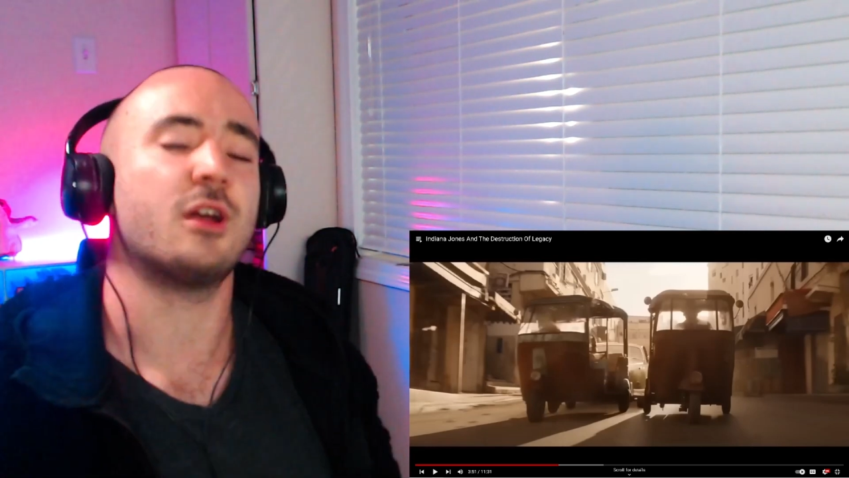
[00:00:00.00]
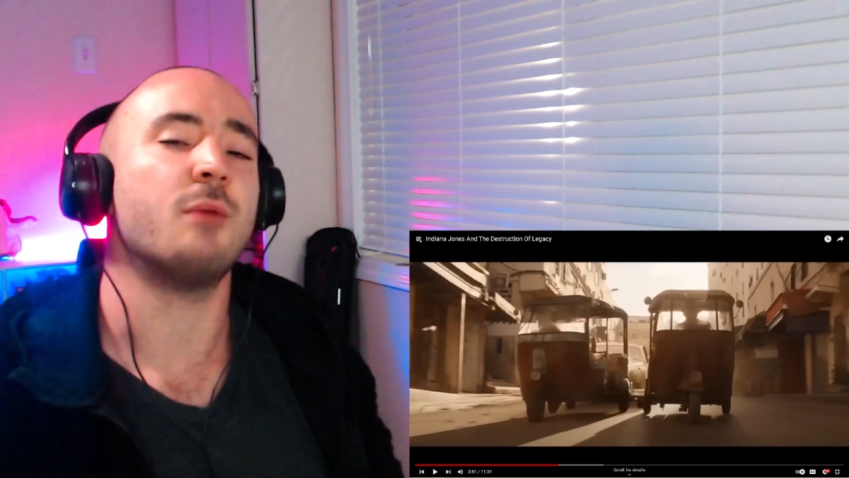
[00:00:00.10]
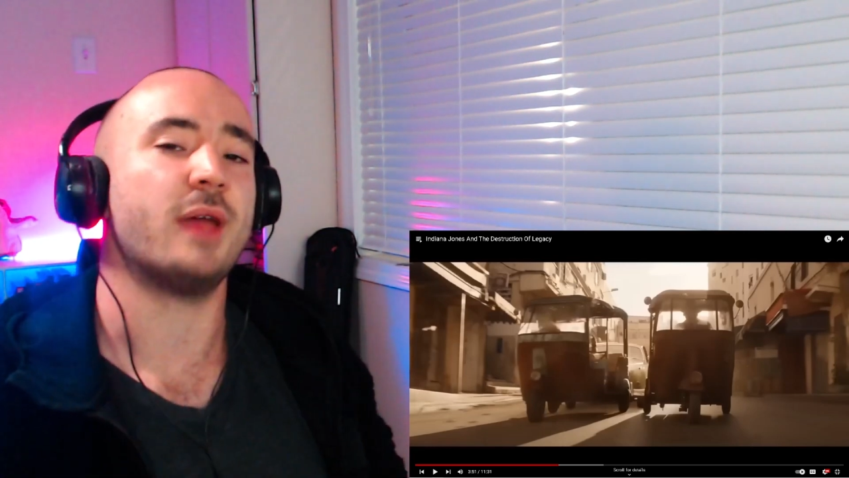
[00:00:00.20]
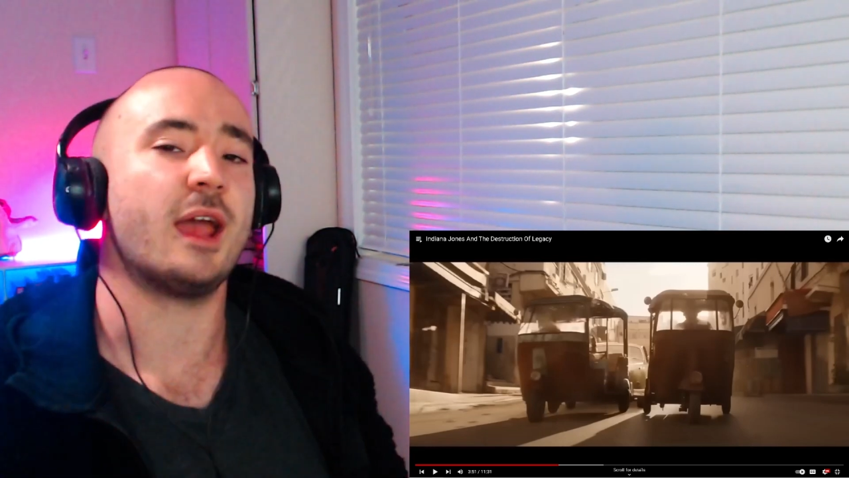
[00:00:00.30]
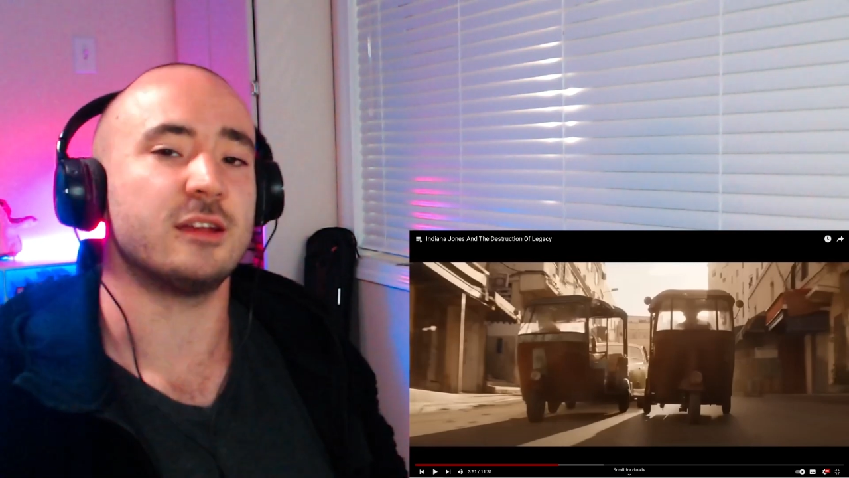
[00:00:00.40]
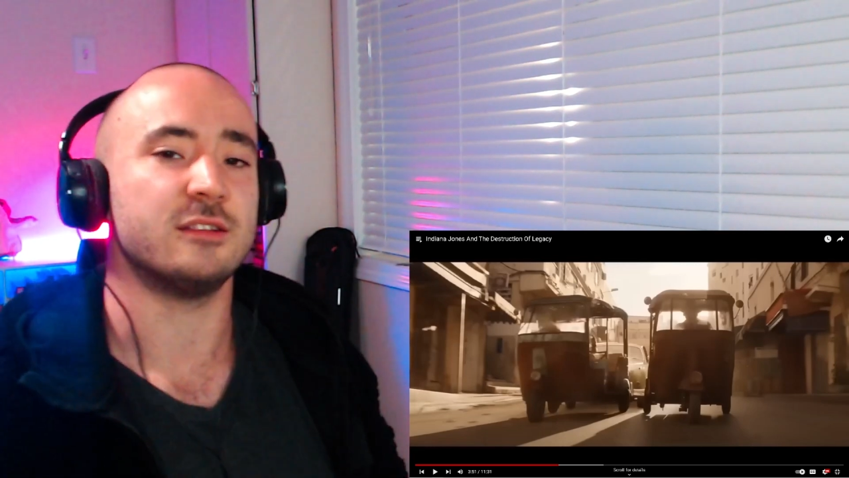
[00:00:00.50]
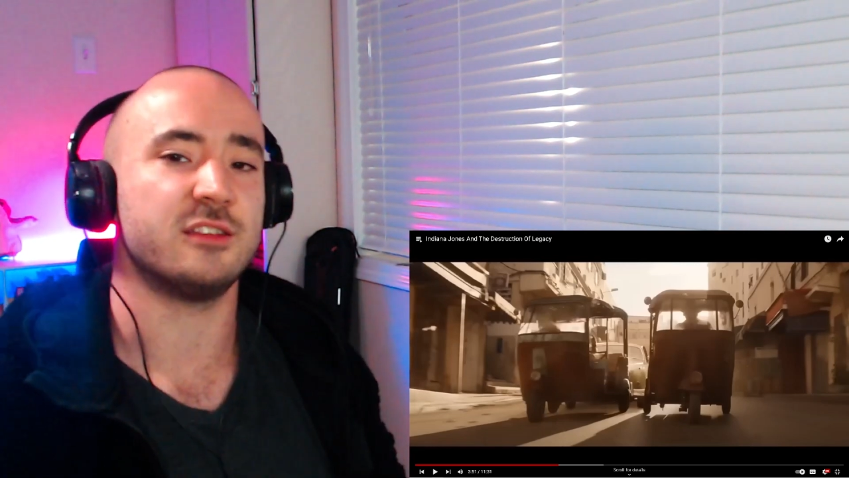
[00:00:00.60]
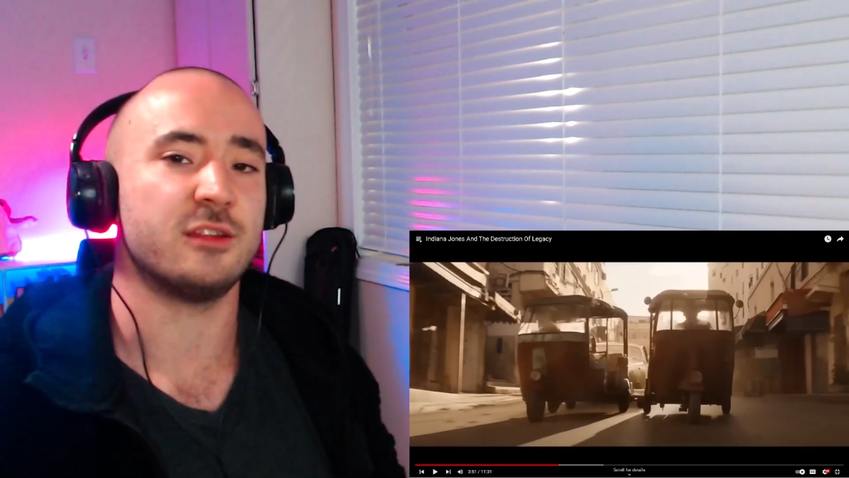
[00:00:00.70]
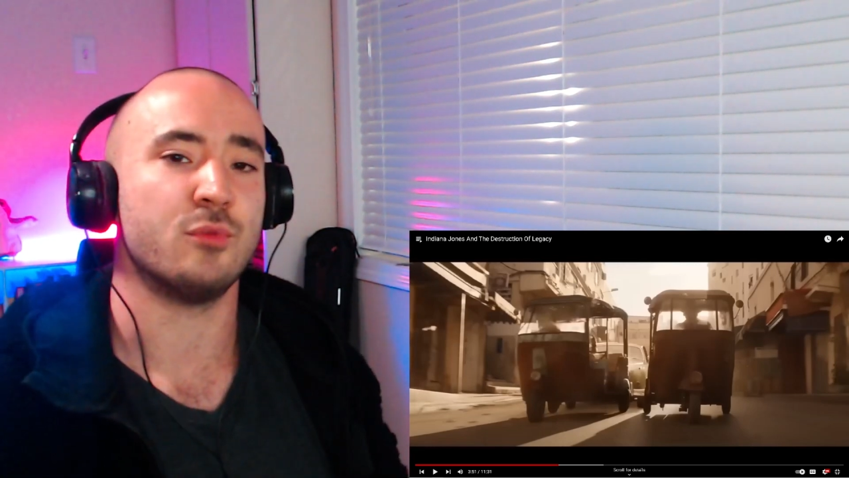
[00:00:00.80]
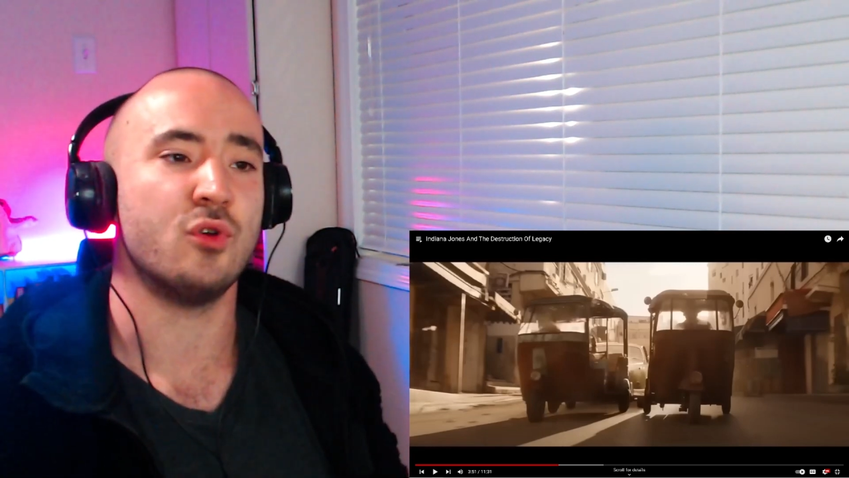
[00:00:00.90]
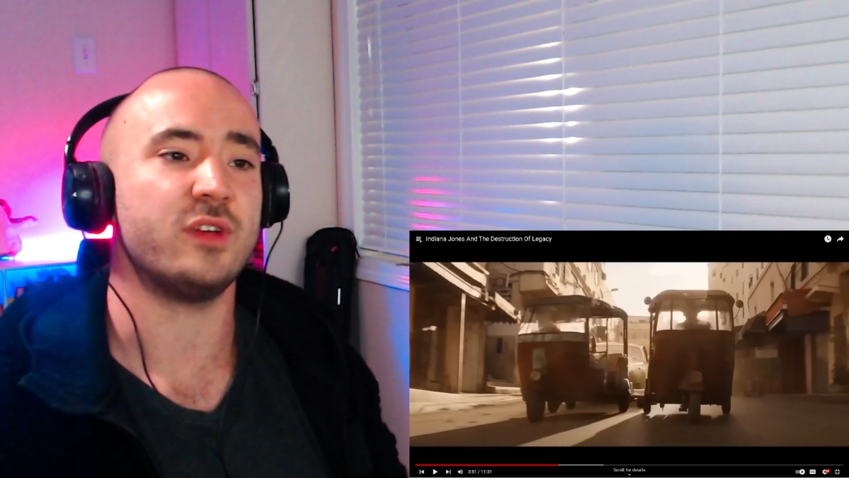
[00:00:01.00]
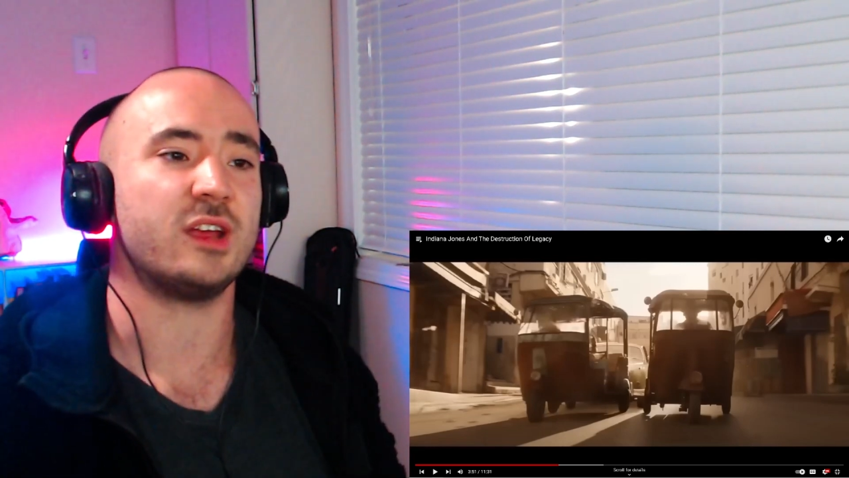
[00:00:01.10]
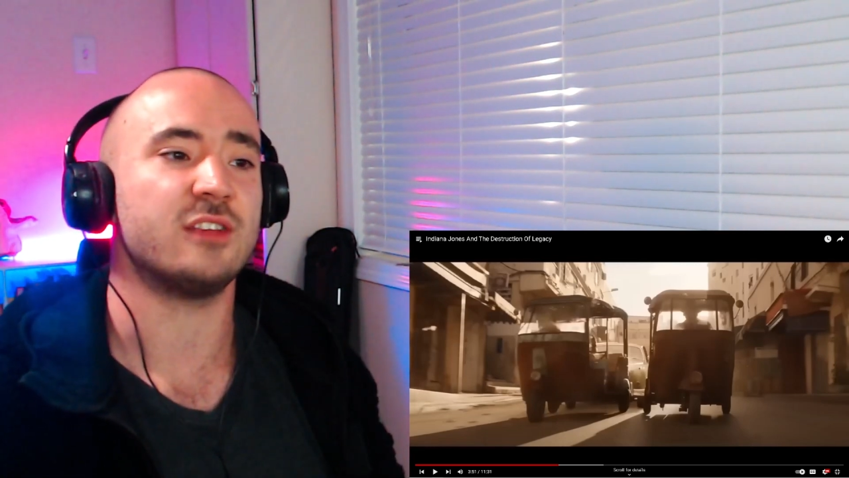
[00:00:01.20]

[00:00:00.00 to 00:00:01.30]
come back into the movie.